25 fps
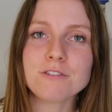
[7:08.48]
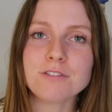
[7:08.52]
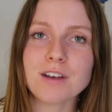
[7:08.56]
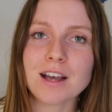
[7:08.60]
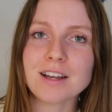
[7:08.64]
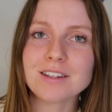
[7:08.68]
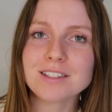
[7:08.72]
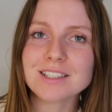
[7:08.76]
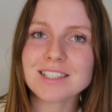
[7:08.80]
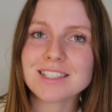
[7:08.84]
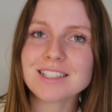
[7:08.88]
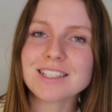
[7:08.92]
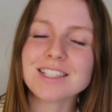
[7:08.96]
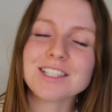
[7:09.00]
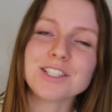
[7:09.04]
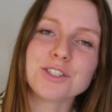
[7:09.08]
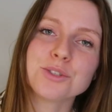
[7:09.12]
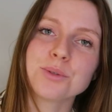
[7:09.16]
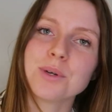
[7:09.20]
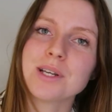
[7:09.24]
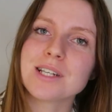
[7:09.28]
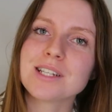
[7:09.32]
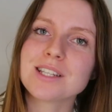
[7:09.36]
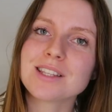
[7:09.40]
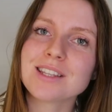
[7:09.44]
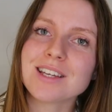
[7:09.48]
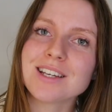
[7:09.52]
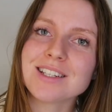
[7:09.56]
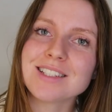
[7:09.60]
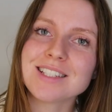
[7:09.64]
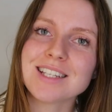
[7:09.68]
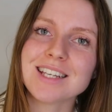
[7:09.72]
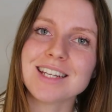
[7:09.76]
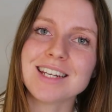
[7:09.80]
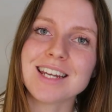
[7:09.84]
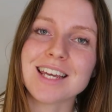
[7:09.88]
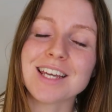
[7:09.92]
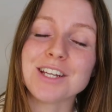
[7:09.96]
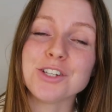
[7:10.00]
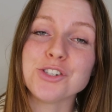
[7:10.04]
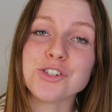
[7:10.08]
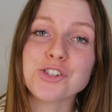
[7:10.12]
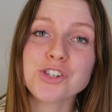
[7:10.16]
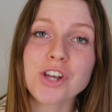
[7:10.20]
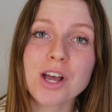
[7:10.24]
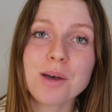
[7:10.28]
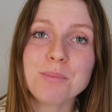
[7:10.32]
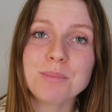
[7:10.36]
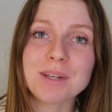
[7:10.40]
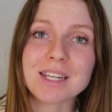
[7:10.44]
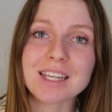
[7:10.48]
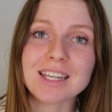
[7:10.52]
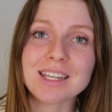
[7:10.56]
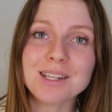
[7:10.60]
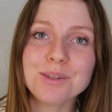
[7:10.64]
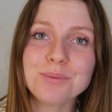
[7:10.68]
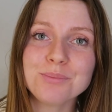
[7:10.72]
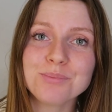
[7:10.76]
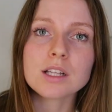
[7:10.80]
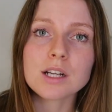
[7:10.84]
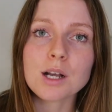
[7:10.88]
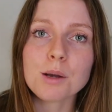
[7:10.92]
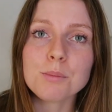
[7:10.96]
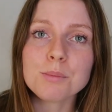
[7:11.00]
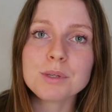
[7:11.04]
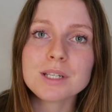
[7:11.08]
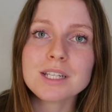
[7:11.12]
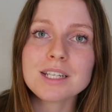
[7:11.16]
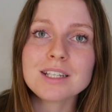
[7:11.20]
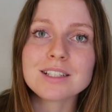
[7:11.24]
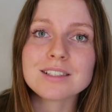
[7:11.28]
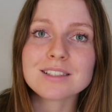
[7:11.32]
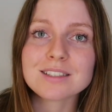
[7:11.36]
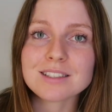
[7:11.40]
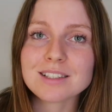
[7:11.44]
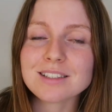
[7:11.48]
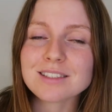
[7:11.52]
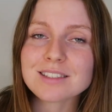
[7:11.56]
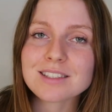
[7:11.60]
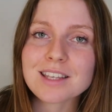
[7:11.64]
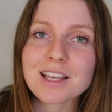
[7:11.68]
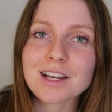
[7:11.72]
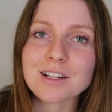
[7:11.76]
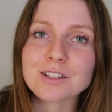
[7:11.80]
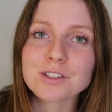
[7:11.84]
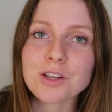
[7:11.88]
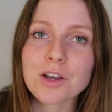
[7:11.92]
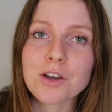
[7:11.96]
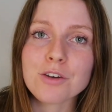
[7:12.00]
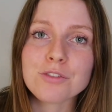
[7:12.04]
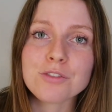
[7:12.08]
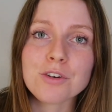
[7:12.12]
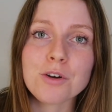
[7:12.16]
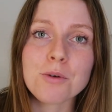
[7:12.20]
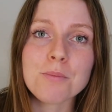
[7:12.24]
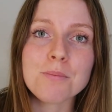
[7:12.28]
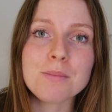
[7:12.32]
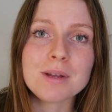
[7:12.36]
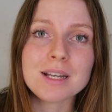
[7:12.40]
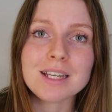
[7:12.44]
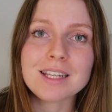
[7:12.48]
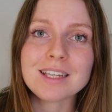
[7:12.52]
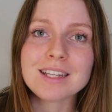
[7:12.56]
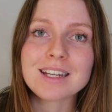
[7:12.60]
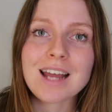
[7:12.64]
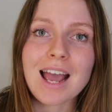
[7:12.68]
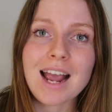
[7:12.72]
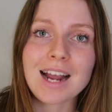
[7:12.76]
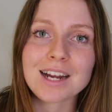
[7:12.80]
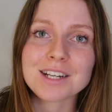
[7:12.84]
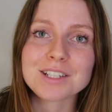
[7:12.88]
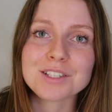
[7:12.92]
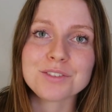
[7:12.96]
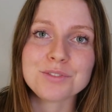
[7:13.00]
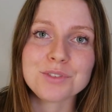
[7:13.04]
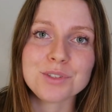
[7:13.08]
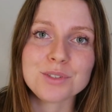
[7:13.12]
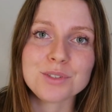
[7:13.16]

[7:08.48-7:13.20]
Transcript: Founded in 2013 in Germany, the company has since scaled to over 1 million active